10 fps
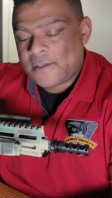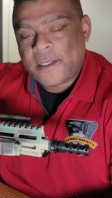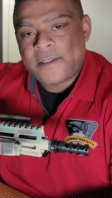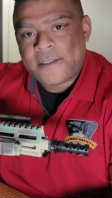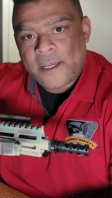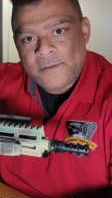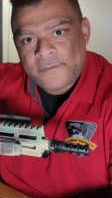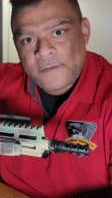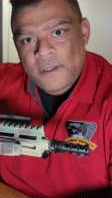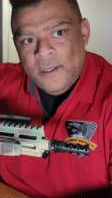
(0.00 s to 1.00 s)
stay
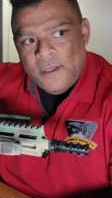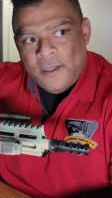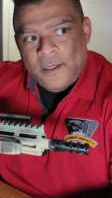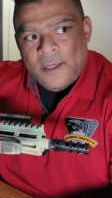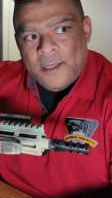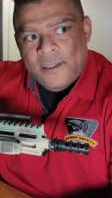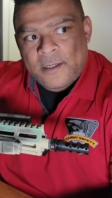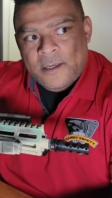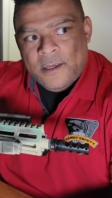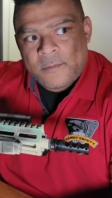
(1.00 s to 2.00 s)
safe,
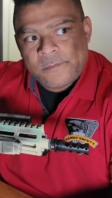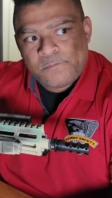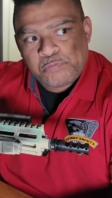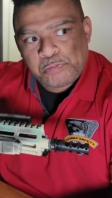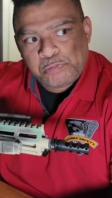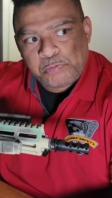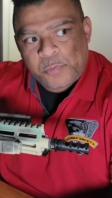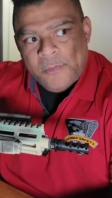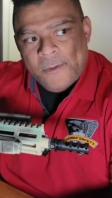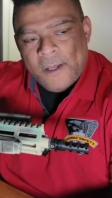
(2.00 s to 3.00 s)
and
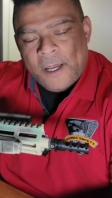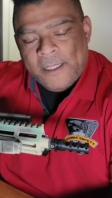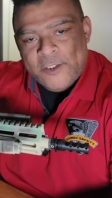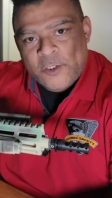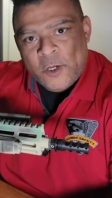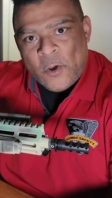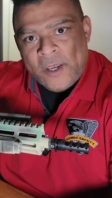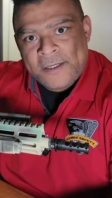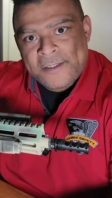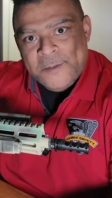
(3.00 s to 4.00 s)
I'll let you know
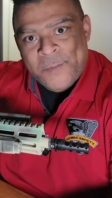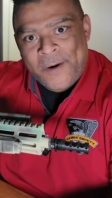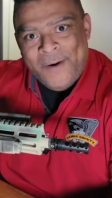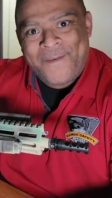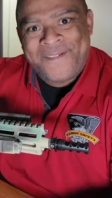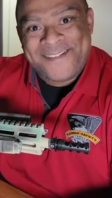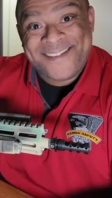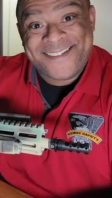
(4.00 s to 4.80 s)
how I did tomorrow.